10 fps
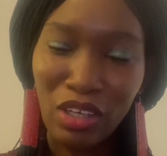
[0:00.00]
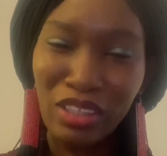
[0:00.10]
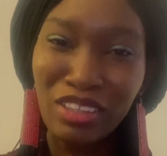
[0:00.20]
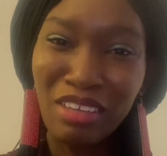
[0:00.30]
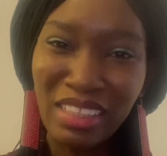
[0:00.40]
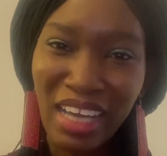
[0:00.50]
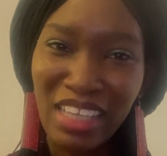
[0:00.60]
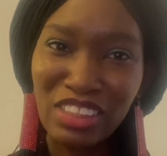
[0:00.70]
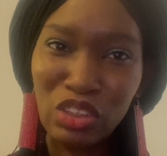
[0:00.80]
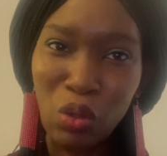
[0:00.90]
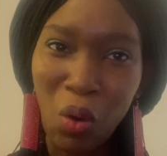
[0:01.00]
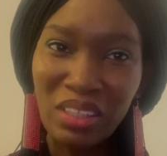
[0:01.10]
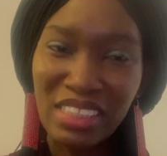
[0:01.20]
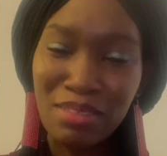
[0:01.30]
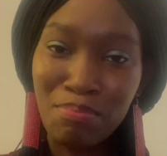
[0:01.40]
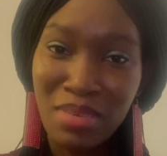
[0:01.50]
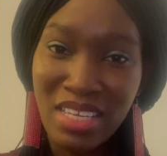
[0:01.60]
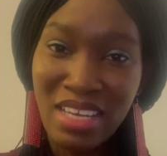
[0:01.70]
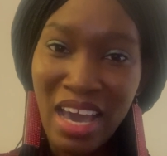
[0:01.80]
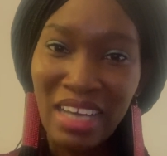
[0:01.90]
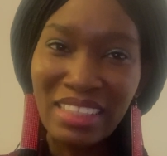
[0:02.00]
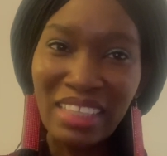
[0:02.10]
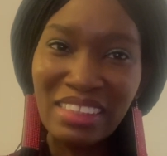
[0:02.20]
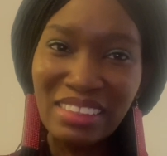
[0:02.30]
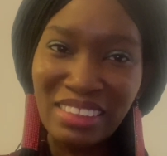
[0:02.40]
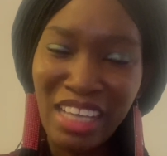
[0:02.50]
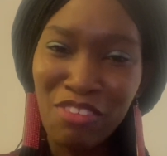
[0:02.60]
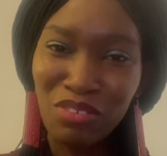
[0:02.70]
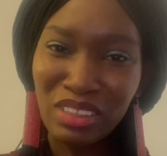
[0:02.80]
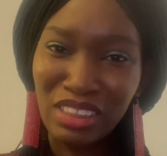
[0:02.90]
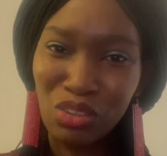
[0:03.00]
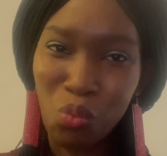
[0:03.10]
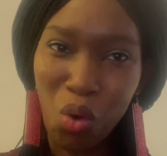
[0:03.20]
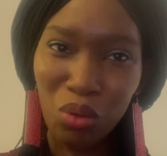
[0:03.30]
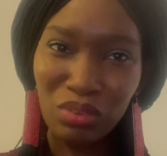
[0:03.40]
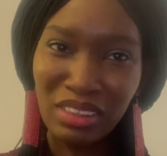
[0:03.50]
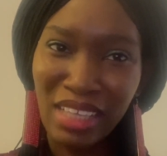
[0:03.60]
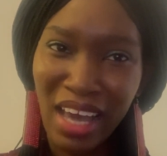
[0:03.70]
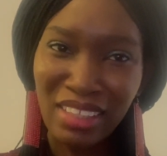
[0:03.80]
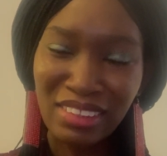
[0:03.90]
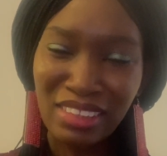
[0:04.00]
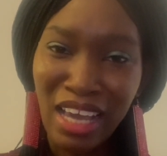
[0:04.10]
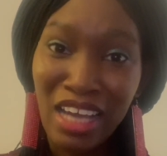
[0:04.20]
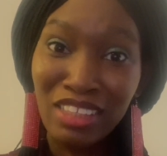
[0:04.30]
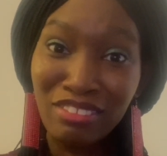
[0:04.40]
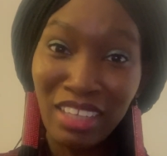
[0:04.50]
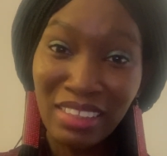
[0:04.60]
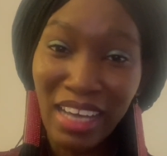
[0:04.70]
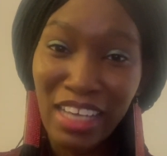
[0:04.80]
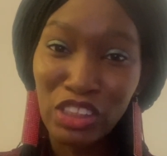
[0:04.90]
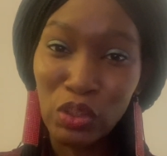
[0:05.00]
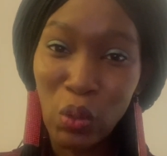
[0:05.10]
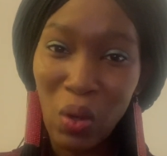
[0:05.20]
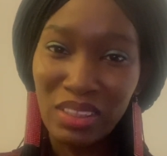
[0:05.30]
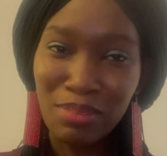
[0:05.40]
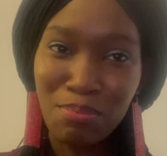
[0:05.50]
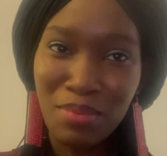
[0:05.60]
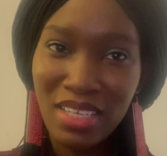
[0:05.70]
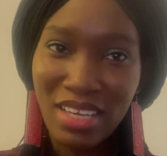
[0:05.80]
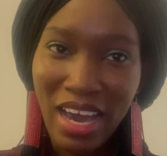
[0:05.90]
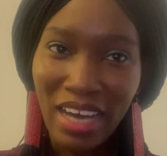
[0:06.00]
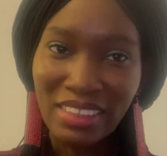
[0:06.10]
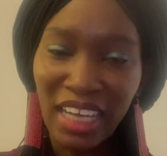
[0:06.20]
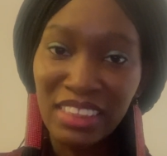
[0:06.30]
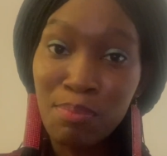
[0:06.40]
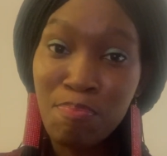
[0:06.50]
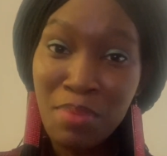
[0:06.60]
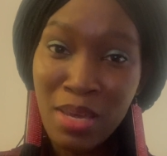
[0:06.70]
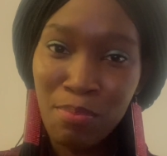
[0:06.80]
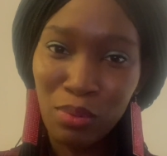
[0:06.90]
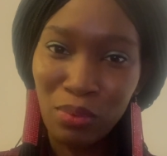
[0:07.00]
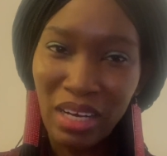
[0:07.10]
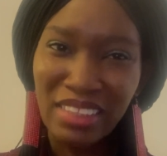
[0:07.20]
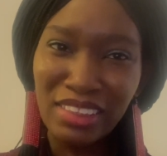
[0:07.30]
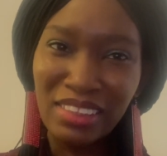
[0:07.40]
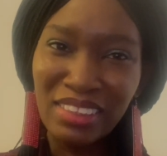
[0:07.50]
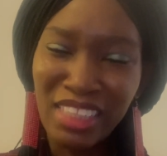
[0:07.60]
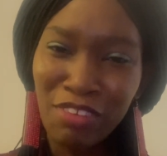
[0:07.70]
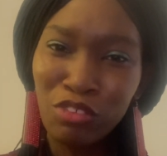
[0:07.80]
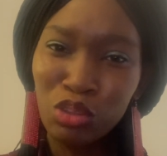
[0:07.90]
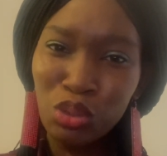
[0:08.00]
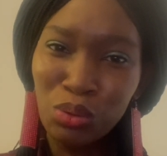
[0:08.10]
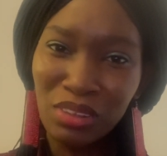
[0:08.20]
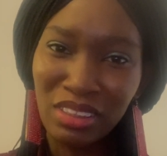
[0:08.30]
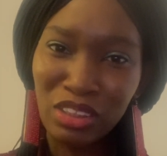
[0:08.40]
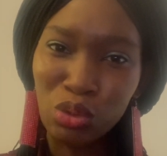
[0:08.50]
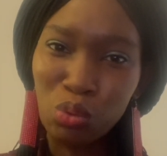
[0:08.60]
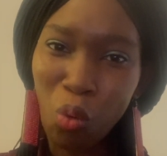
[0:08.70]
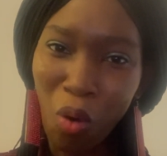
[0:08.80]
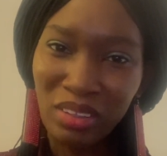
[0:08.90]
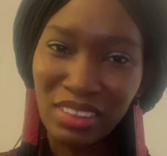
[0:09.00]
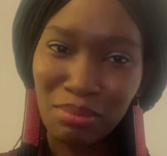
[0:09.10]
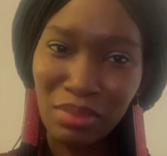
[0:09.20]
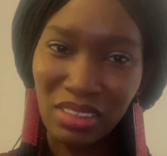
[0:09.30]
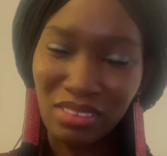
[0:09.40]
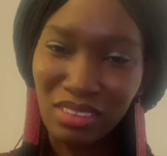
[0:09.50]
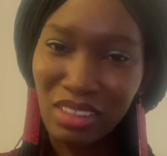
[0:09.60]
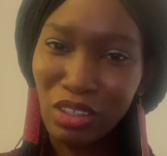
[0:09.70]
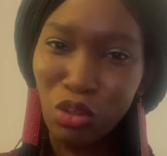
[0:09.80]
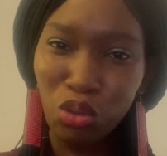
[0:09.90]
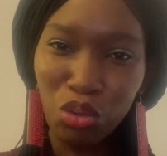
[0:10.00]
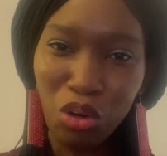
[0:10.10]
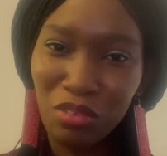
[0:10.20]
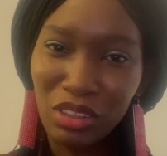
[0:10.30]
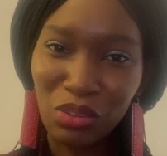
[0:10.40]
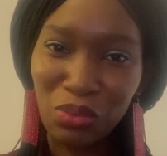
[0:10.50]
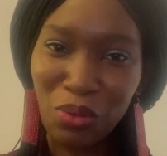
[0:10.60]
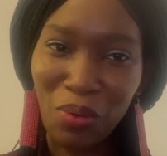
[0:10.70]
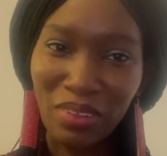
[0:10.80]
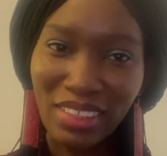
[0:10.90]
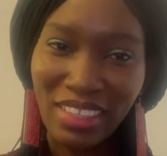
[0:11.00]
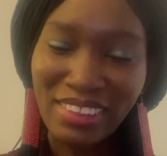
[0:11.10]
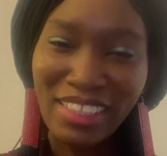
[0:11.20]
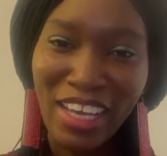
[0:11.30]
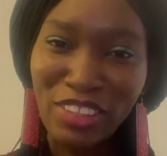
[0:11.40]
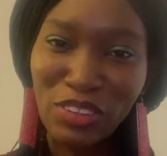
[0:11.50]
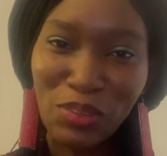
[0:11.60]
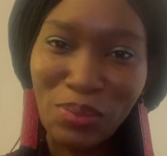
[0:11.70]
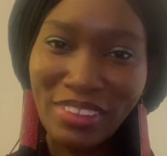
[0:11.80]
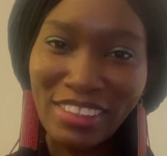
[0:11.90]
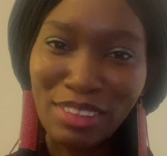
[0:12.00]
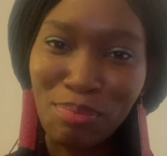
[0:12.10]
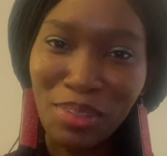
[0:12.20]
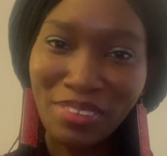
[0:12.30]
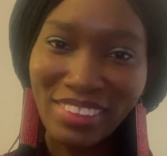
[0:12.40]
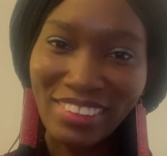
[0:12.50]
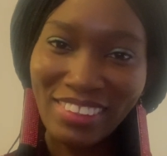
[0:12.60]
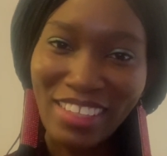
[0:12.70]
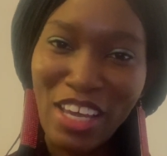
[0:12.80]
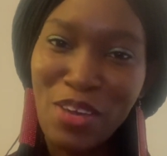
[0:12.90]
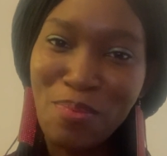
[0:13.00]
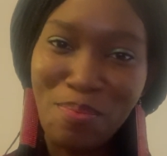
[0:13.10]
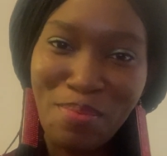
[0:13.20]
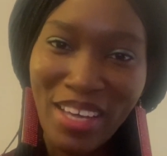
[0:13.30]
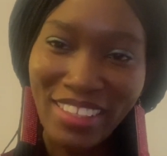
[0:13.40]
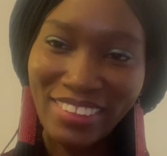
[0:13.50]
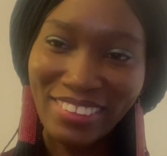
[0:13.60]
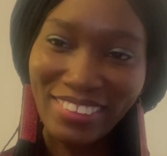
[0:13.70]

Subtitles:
Greater is God in me than the devil in the world. Yes, greater is God in me than the people the devil uses to hurt me. Glory to God. Thank you, Holy Spirit. Amen.